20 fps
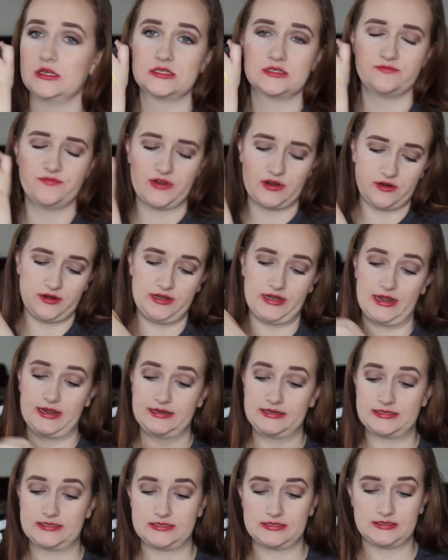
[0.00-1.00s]
It's very
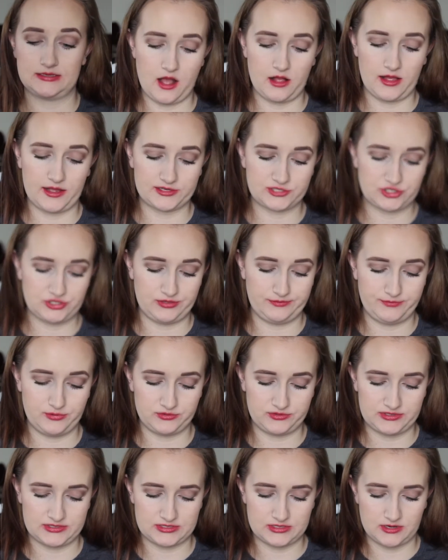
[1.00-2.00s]
nice. I'll actually
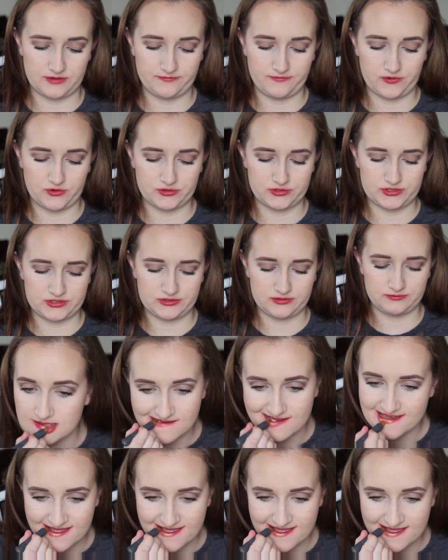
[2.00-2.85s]
put this on first.